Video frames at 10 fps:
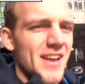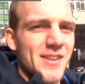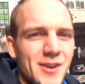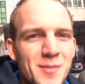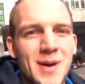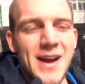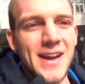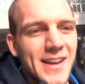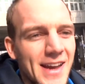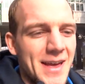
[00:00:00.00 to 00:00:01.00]
You can
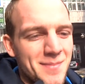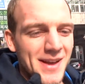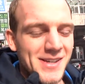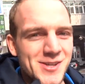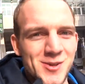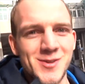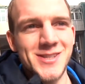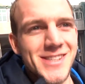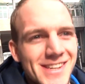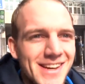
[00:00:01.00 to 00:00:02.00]
buy handmade
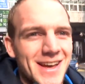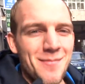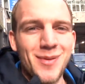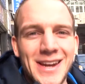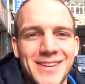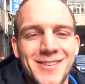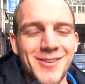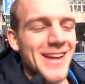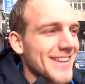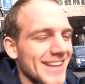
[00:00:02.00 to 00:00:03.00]
shoes. I'm planning to do that